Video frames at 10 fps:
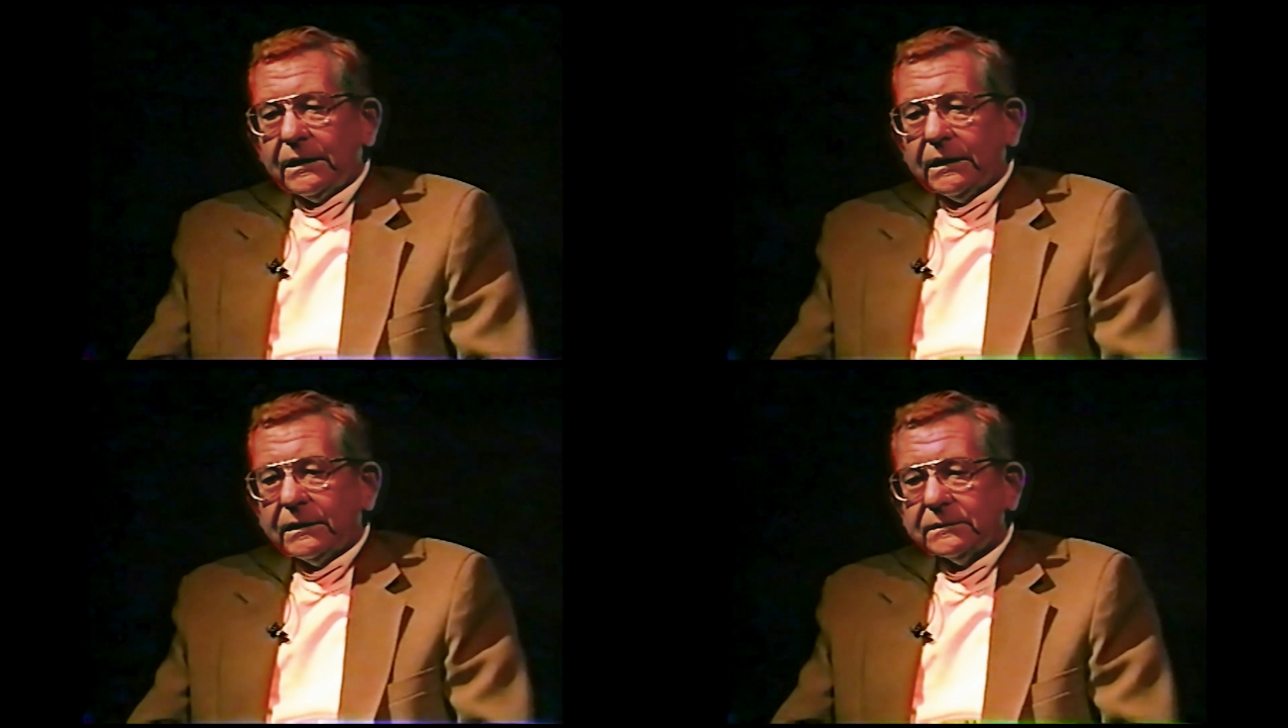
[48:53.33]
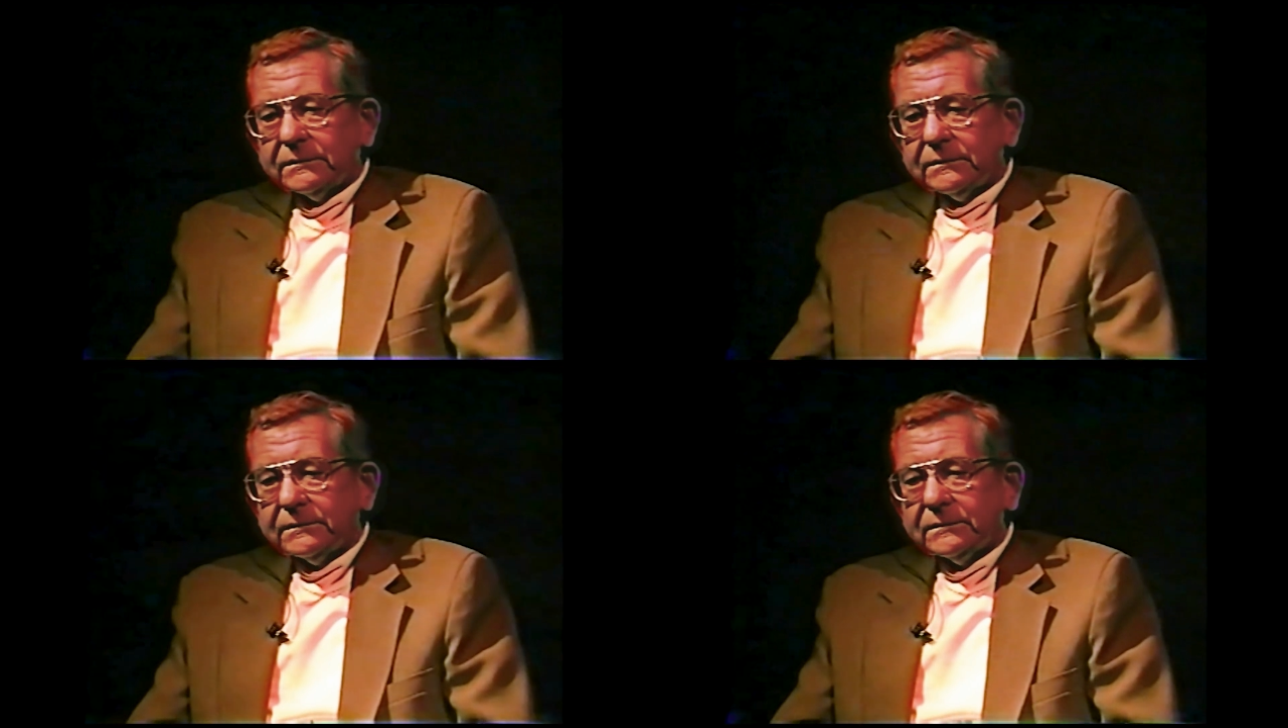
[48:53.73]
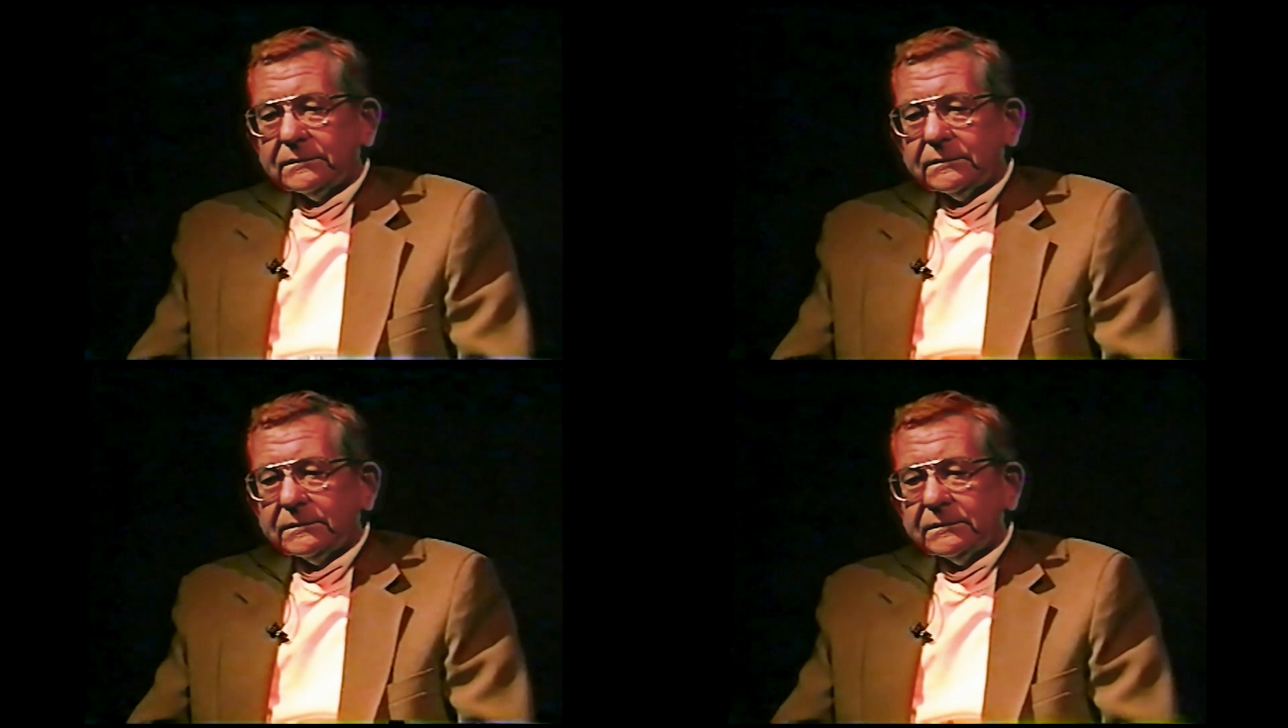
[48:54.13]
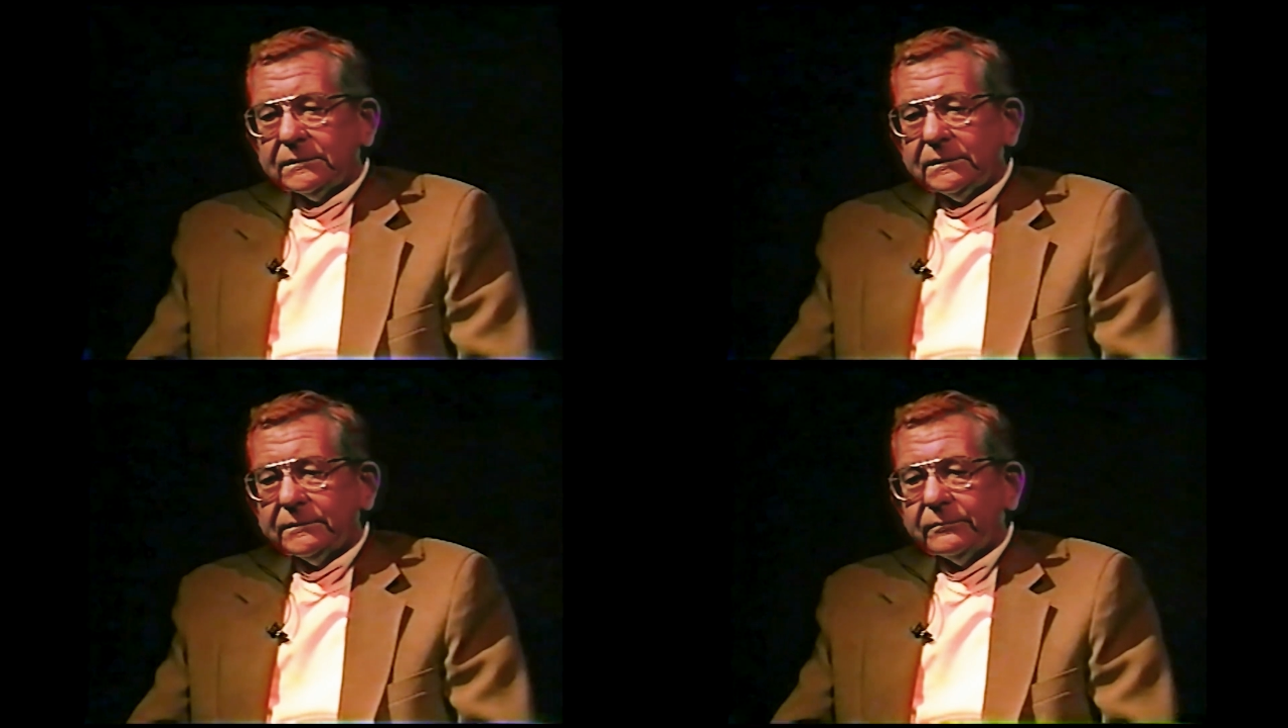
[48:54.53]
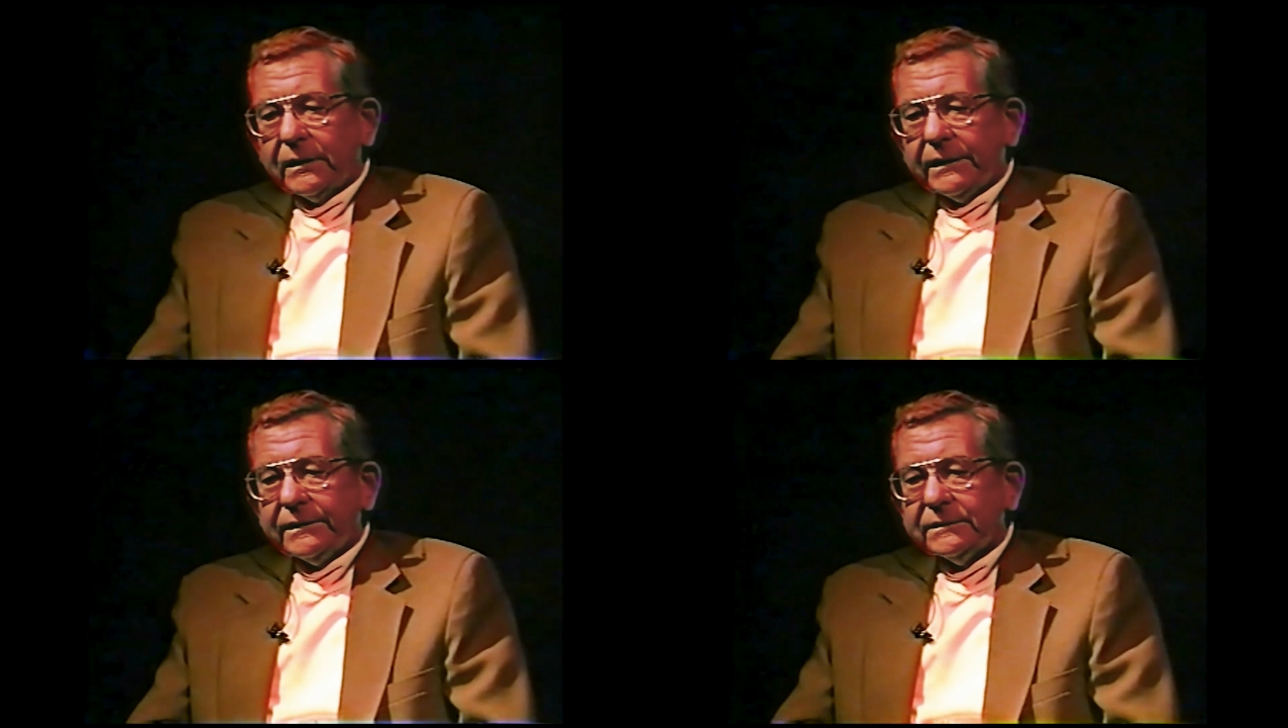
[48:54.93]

in